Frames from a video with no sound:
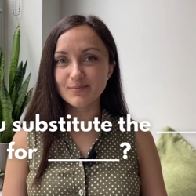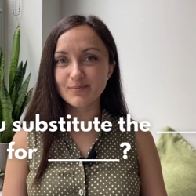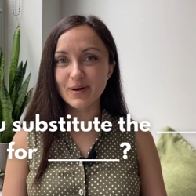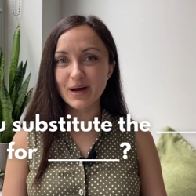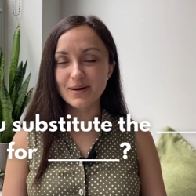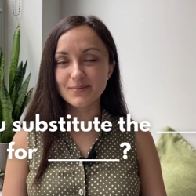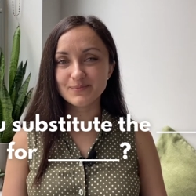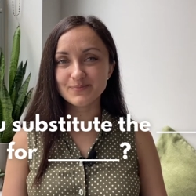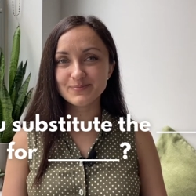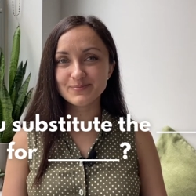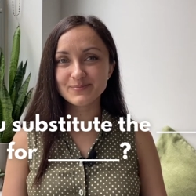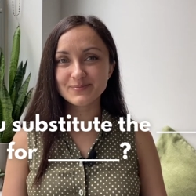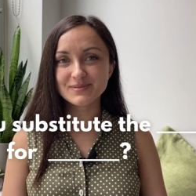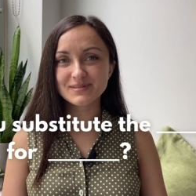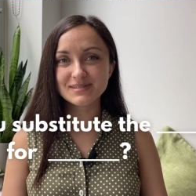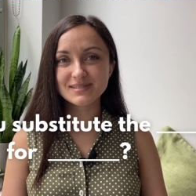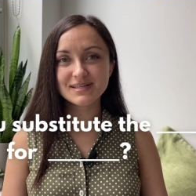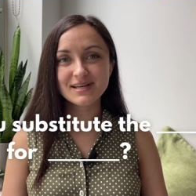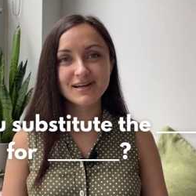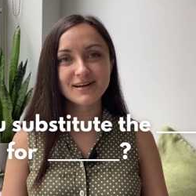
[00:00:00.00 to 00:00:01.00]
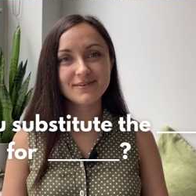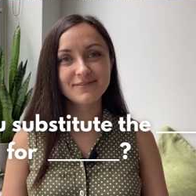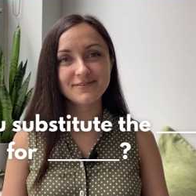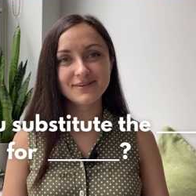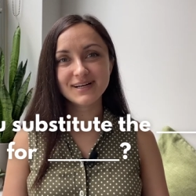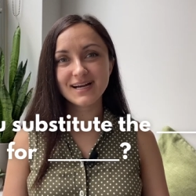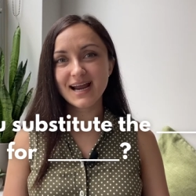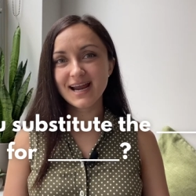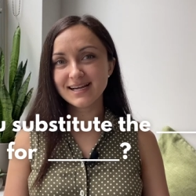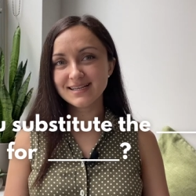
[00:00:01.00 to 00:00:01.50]
pumps
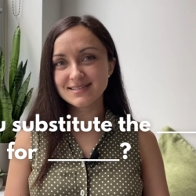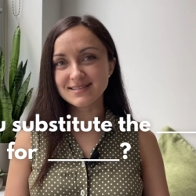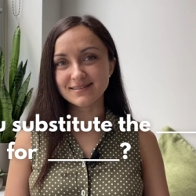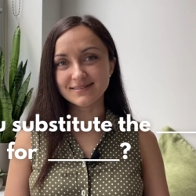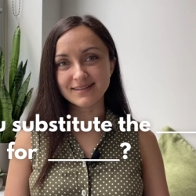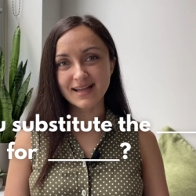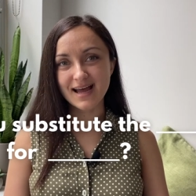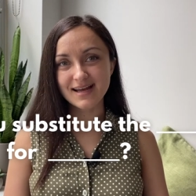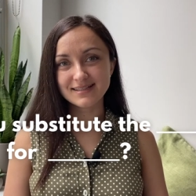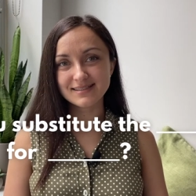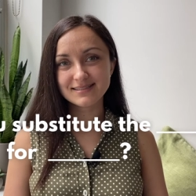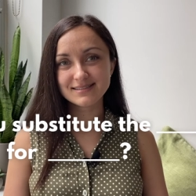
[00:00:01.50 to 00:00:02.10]
for hazelnut?